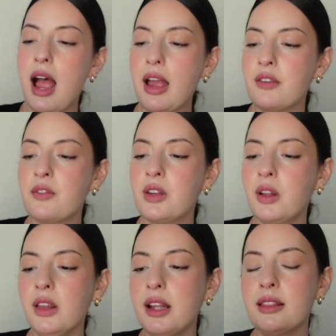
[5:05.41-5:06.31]
I
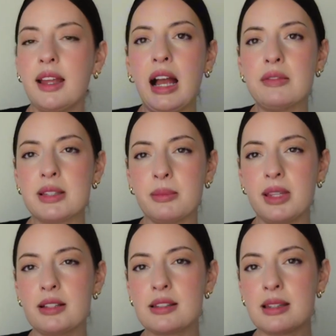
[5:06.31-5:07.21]
feel like they have
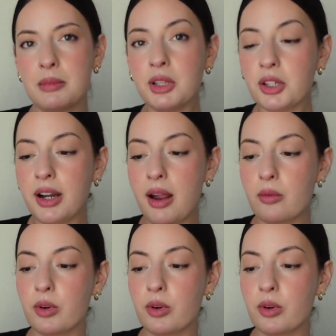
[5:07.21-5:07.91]
something similar at